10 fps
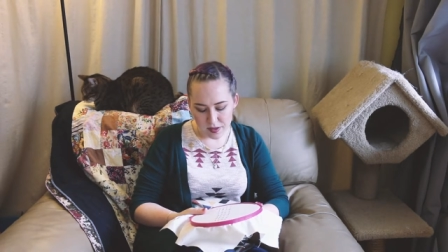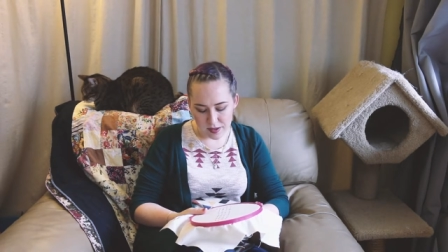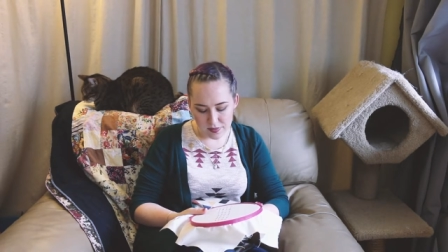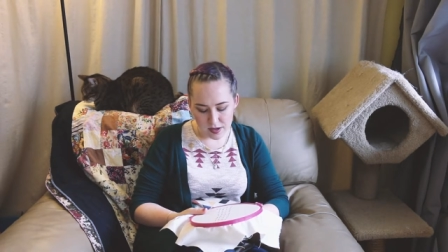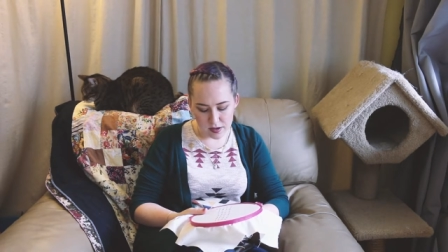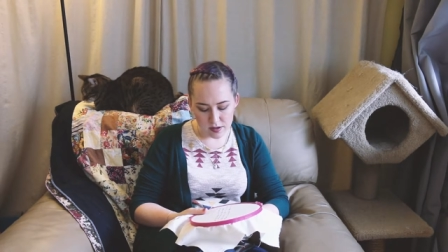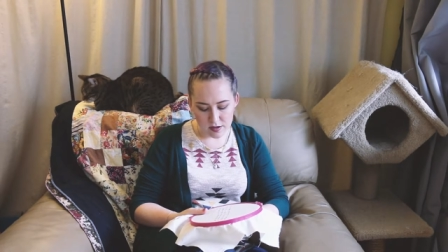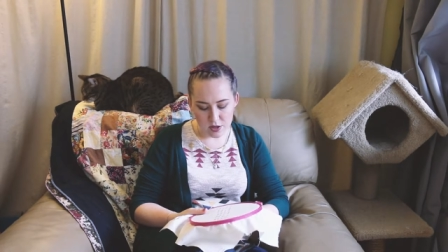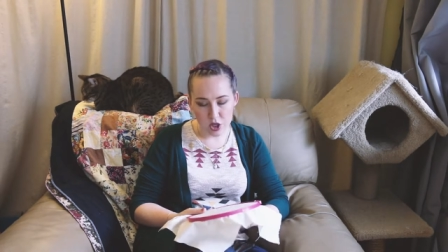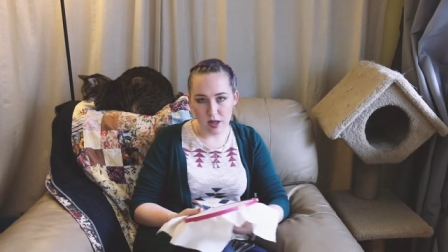and then
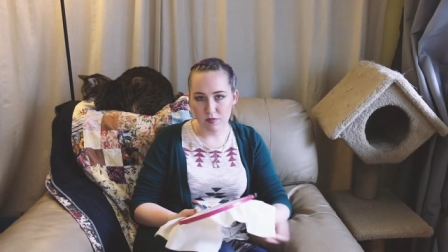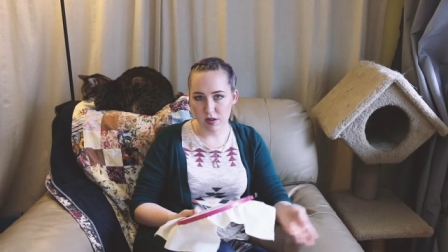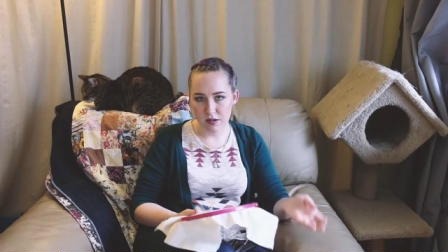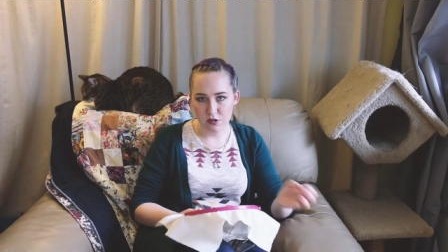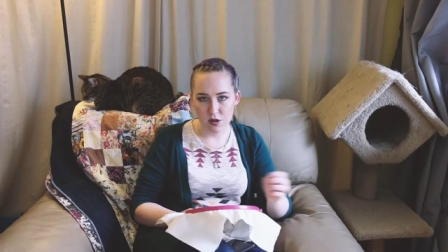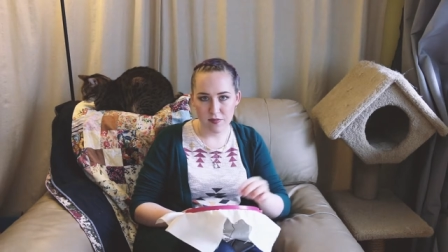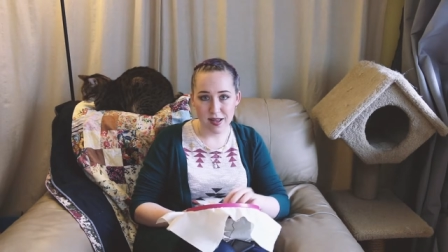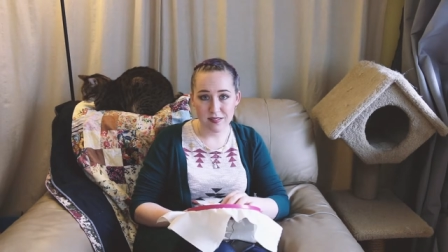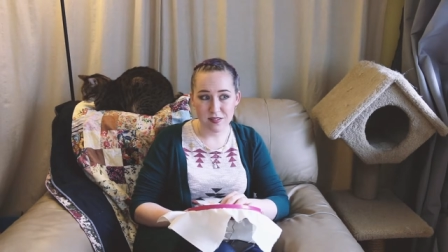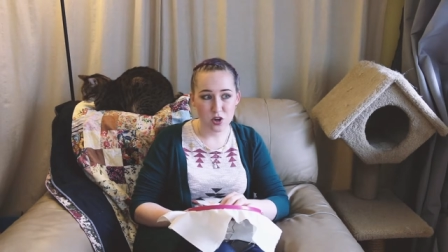she'll have a cluster of
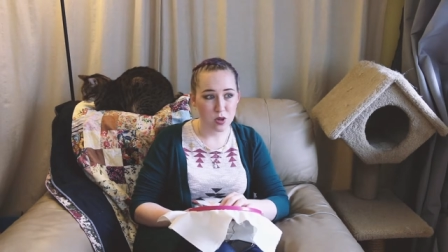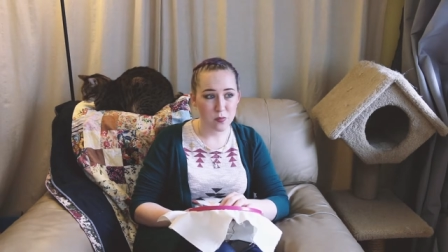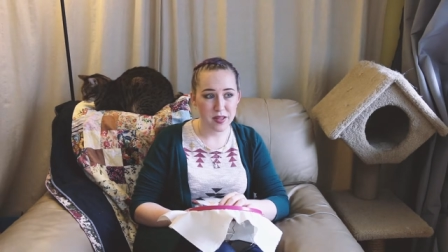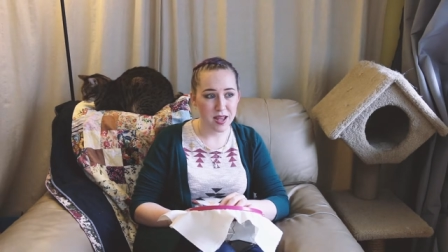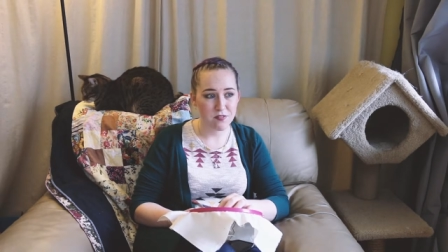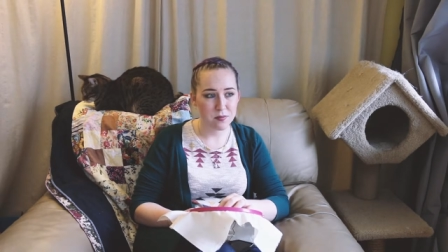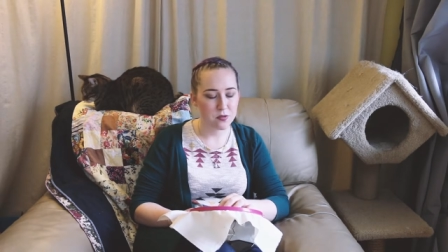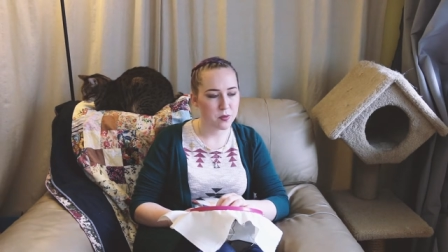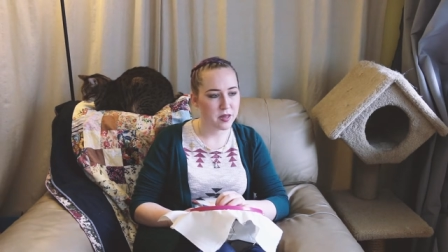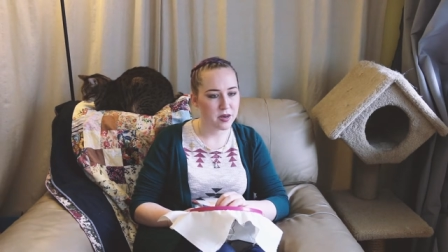eggs and she'll only have
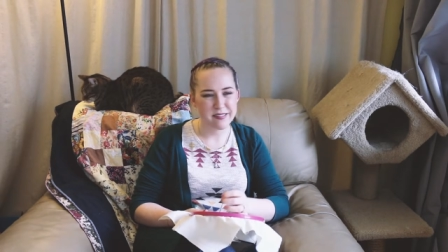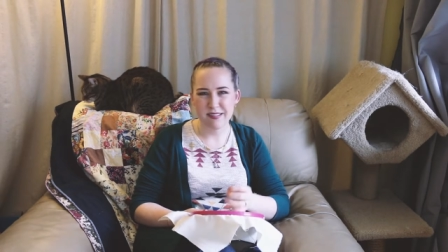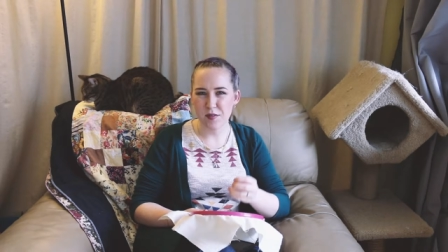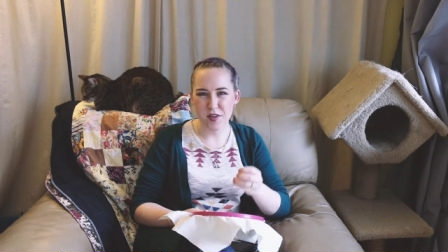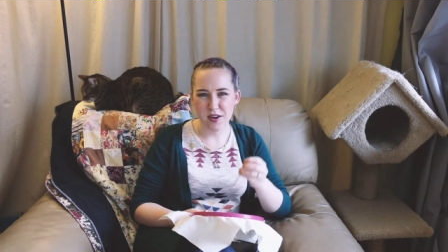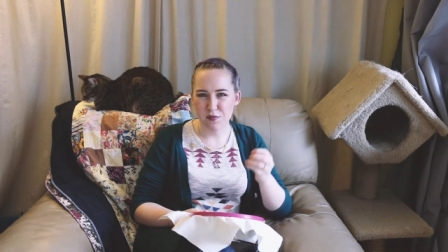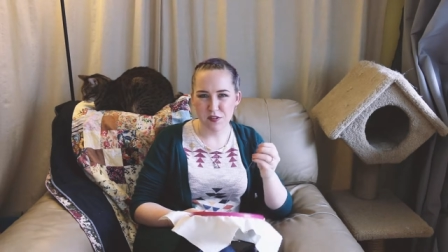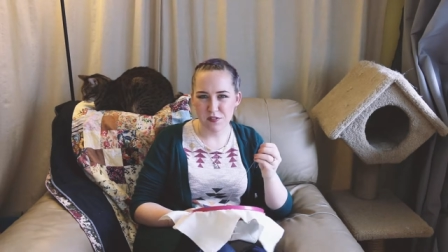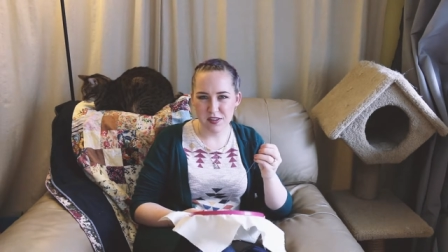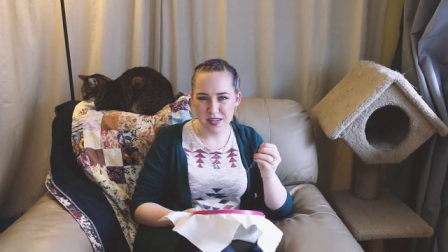between 7 and
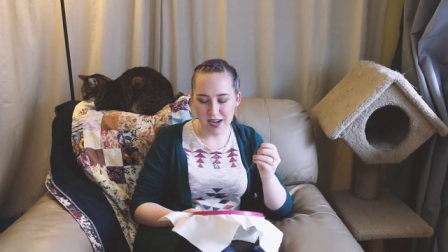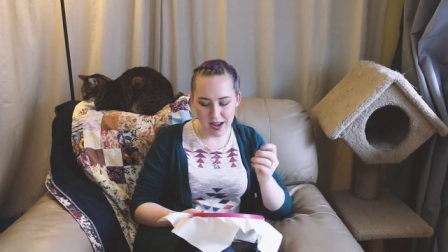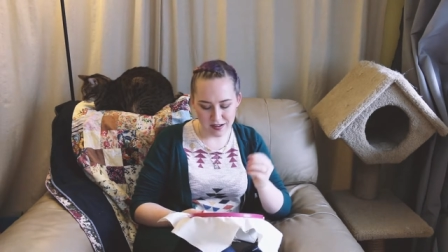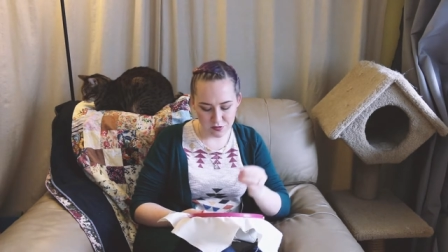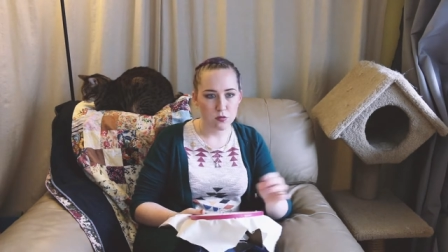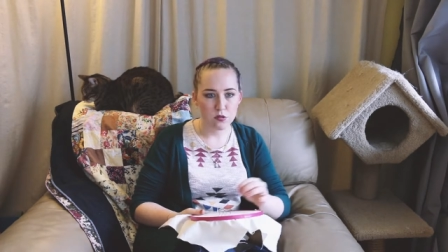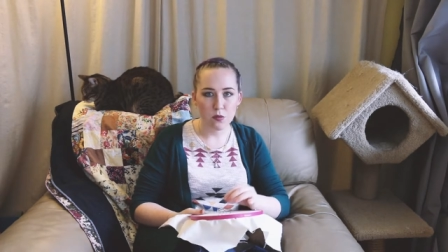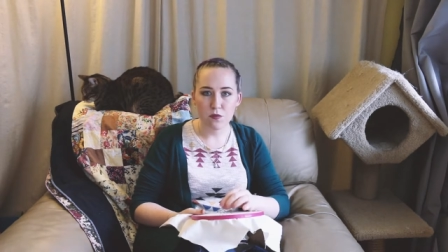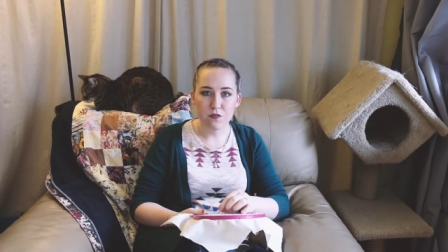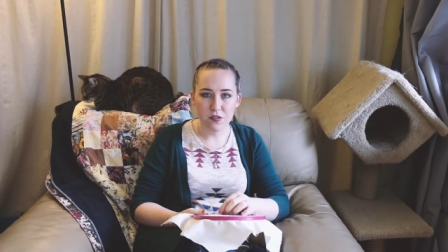15 eggs, so
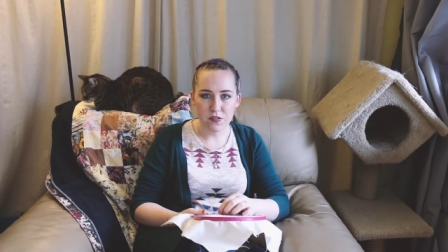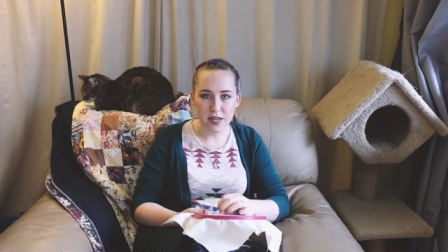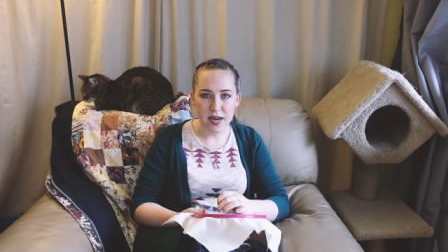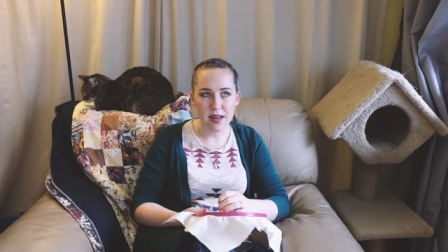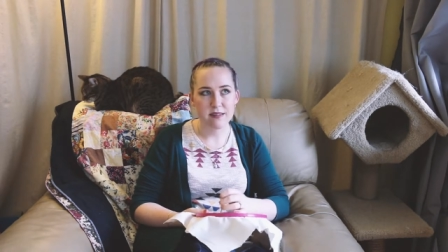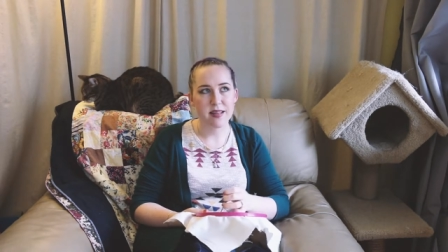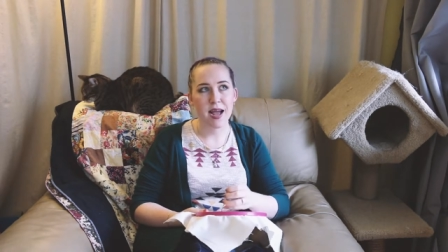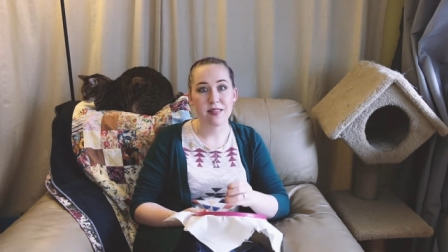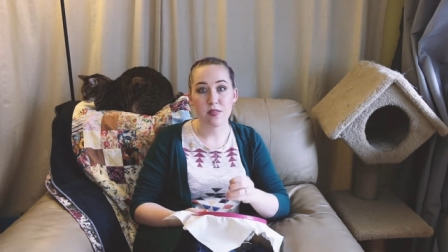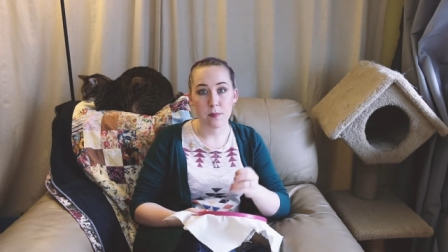15 eggs
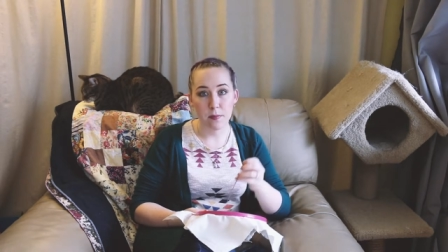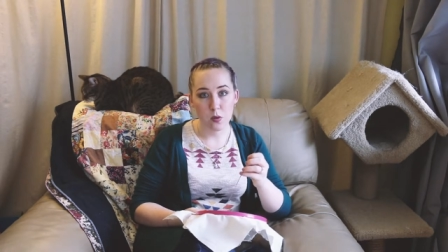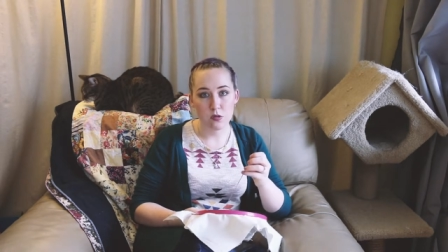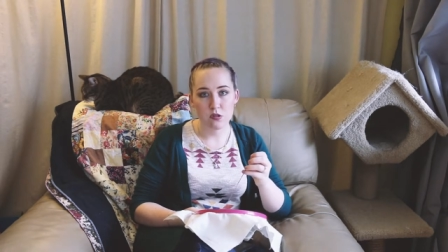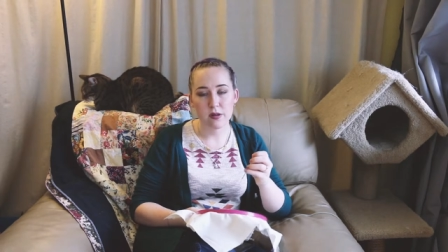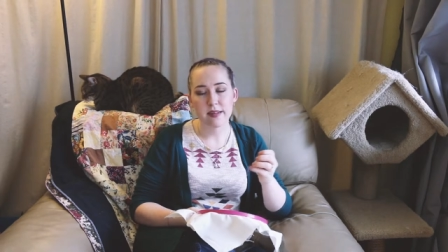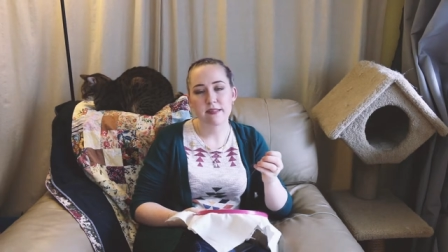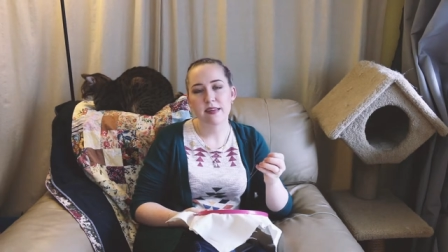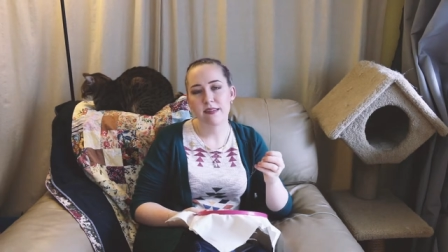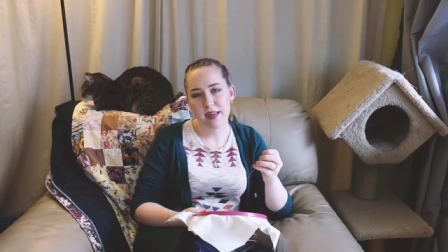at the most, so let's
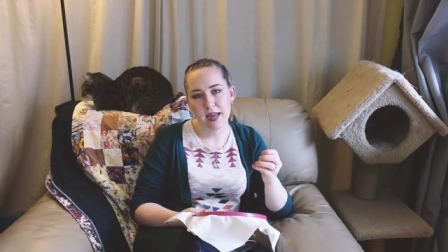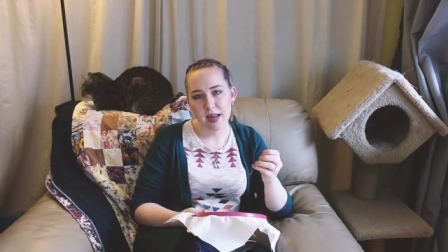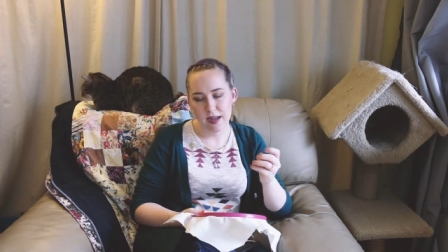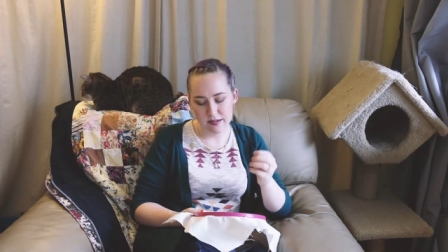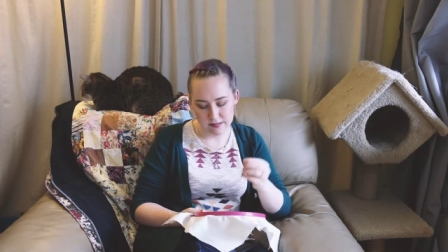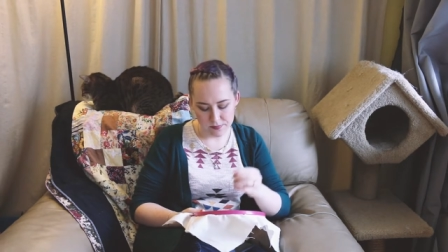say 10 eggs.